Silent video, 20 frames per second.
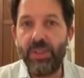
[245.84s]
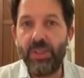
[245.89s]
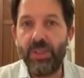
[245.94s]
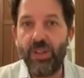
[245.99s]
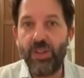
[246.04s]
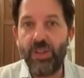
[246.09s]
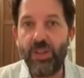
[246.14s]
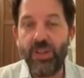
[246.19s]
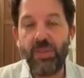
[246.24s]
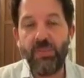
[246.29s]

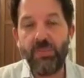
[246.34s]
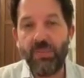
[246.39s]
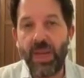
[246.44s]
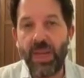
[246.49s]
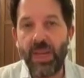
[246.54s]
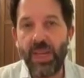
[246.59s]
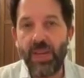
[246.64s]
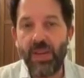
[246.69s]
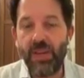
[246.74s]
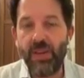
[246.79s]
note that
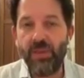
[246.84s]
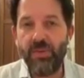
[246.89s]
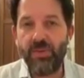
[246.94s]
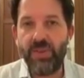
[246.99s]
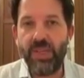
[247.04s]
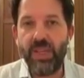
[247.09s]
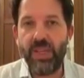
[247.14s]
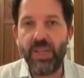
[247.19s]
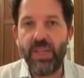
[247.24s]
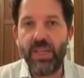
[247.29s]
many of
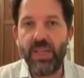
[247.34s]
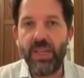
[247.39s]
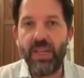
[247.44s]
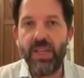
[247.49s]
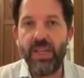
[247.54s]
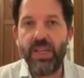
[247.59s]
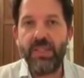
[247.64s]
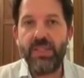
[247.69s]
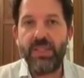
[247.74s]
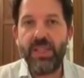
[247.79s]
the
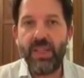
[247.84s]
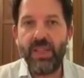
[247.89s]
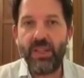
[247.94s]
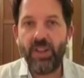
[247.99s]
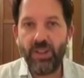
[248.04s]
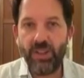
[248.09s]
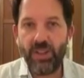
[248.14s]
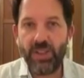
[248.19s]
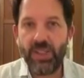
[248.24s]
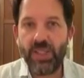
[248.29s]

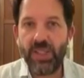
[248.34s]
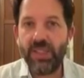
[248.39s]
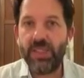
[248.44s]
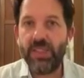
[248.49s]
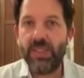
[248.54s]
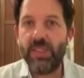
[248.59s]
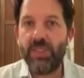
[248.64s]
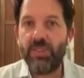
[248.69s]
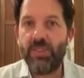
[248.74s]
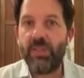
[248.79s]
technologies
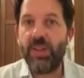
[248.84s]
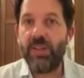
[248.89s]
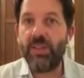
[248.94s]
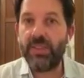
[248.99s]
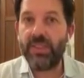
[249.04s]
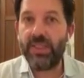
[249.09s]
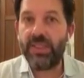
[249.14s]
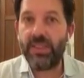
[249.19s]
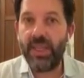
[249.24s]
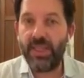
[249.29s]
that israel
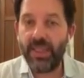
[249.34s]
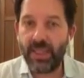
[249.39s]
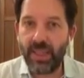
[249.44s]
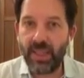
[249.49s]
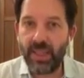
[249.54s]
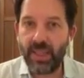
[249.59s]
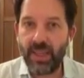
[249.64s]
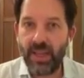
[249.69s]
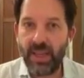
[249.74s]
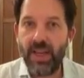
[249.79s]
is
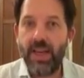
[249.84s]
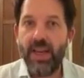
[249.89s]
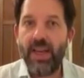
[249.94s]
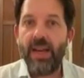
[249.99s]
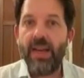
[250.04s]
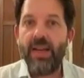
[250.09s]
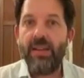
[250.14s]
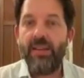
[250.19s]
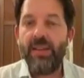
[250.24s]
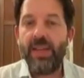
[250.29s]
selling
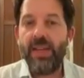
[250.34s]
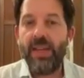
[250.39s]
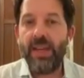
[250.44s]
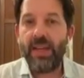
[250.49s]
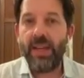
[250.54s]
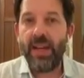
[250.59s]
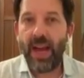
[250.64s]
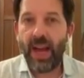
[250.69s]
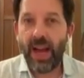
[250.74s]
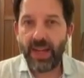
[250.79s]
the
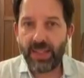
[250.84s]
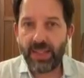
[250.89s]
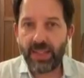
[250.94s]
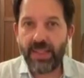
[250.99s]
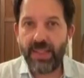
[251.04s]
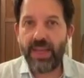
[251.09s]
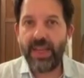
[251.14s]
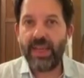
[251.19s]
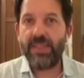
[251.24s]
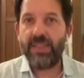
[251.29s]

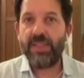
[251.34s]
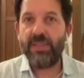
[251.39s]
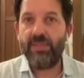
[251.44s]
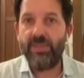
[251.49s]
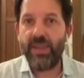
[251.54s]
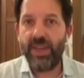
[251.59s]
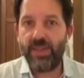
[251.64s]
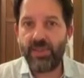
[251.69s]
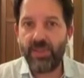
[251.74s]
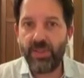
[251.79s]
architects and
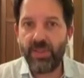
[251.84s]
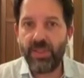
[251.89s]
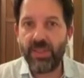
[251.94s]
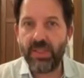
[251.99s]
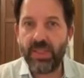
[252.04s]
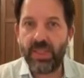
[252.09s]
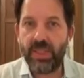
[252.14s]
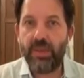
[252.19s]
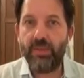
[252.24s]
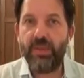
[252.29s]
veterans
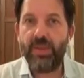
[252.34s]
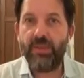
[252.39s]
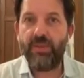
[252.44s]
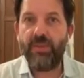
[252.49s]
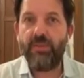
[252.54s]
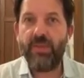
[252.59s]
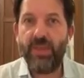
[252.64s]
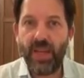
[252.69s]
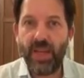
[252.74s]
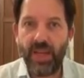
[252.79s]
are coming
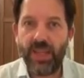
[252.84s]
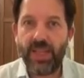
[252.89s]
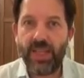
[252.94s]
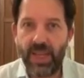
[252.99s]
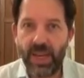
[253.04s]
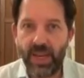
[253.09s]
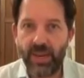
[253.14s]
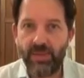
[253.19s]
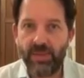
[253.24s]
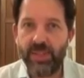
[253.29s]
from the
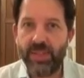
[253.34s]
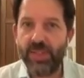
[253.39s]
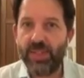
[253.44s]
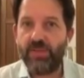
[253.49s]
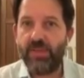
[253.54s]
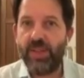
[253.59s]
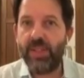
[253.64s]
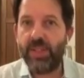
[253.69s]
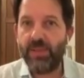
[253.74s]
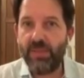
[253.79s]
idf the
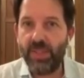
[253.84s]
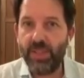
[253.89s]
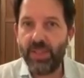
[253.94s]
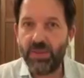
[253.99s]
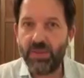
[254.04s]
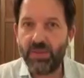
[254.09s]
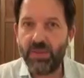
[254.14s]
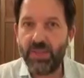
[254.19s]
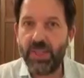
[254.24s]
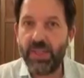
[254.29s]
israeli
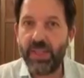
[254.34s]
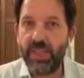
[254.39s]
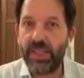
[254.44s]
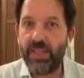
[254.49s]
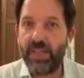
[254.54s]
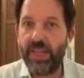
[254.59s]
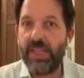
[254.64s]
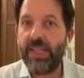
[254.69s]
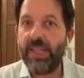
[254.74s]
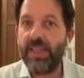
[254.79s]
military and they're
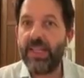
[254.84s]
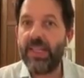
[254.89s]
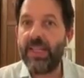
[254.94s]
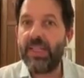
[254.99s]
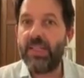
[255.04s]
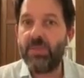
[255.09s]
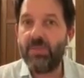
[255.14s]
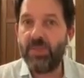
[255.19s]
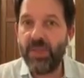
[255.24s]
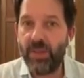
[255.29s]
getting the
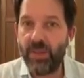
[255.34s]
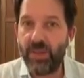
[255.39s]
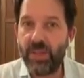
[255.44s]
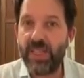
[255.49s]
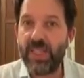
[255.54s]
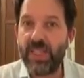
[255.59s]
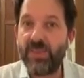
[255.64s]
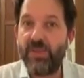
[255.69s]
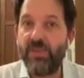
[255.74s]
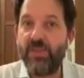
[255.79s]

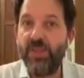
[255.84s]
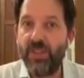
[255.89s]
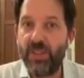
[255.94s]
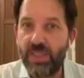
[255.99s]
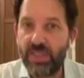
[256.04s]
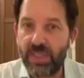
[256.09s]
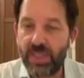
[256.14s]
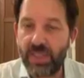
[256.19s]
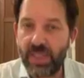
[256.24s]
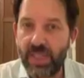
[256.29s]
experience
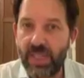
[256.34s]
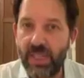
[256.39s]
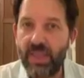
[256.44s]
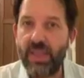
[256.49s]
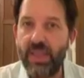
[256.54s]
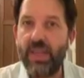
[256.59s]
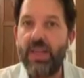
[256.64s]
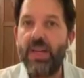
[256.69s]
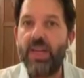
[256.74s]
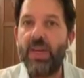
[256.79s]
firstly
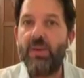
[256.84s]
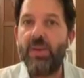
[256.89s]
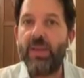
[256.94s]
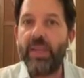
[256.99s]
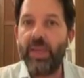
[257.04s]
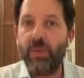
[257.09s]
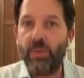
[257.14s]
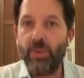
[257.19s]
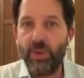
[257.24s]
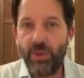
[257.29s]
when
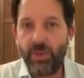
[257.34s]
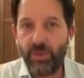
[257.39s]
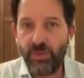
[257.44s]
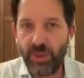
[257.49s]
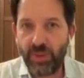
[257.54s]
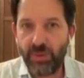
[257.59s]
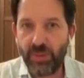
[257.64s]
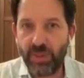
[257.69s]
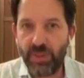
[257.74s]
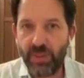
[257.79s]
they work for
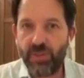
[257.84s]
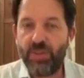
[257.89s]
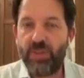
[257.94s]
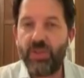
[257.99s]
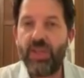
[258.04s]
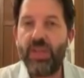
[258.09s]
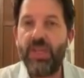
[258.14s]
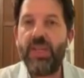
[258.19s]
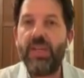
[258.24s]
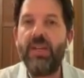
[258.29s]
the
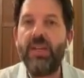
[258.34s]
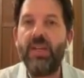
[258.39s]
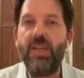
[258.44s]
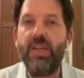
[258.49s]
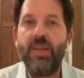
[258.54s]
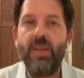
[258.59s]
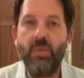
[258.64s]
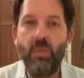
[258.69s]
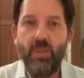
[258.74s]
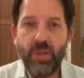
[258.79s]
military
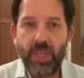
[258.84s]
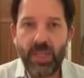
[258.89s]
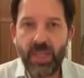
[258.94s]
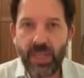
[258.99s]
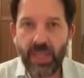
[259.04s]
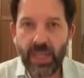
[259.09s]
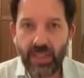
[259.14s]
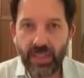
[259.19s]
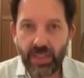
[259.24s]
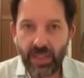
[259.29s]
working
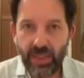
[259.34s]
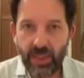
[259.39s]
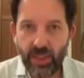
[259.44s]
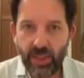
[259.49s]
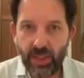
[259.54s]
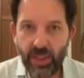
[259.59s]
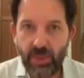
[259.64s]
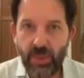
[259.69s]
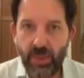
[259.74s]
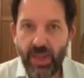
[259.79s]
under the
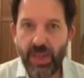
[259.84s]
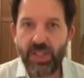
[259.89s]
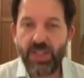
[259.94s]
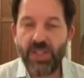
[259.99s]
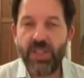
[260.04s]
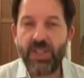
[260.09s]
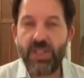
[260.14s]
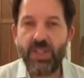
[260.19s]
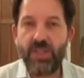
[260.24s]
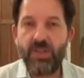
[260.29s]
occupation
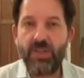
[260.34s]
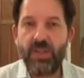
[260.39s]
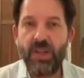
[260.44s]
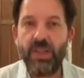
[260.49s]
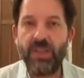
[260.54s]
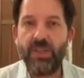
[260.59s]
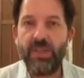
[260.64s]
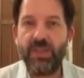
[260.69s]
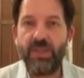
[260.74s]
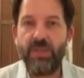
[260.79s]
to try to
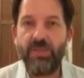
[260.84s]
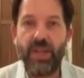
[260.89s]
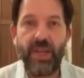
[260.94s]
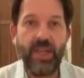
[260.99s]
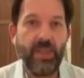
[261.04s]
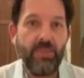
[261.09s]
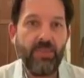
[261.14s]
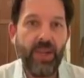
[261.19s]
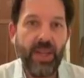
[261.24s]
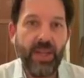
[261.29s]

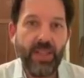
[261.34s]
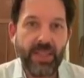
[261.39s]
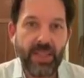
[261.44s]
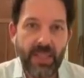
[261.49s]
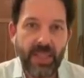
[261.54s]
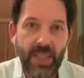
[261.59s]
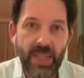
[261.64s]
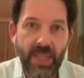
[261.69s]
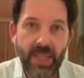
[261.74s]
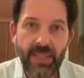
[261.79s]
surveil
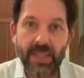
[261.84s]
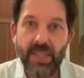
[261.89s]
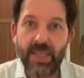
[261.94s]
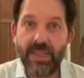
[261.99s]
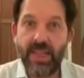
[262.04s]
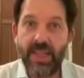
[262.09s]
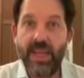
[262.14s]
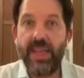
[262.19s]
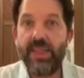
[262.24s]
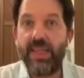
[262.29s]
palestinians they
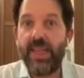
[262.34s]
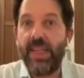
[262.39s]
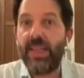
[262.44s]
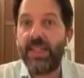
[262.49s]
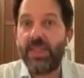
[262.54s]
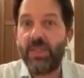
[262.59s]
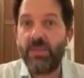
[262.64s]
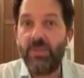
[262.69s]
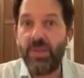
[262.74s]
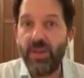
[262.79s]
take that
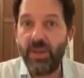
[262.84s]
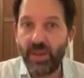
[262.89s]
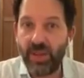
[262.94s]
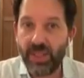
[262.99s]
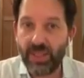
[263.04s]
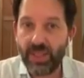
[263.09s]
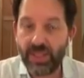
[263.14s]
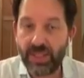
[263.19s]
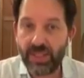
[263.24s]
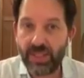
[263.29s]

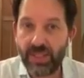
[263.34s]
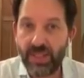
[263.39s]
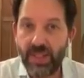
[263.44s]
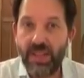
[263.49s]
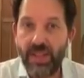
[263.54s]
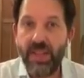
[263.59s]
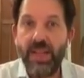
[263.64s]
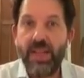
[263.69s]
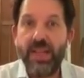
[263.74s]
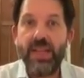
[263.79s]
experience
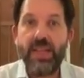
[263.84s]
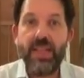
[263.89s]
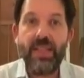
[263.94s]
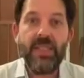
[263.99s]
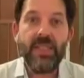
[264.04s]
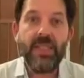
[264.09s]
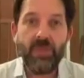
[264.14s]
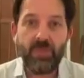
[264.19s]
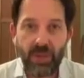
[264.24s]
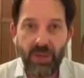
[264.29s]
into
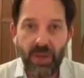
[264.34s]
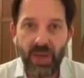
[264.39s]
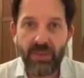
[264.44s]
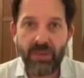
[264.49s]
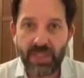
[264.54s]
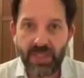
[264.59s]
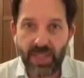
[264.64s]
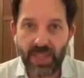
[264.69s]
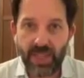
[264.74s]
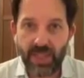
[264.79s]
the private
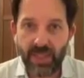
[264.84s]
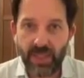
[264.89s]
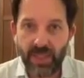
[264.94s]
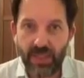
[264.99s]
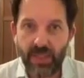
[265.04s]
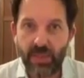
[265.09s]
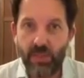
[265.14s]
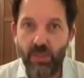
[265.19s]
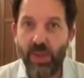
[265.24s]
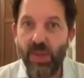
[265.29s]
sector
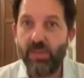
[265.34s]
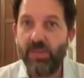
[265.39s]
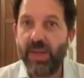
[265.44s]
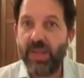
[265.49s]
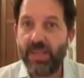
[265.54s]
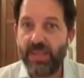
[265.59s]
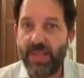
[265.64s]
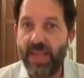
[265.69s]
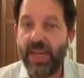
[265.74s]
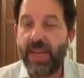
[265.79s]
while
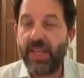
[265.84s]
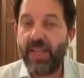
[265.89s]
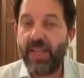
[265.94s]
maintaining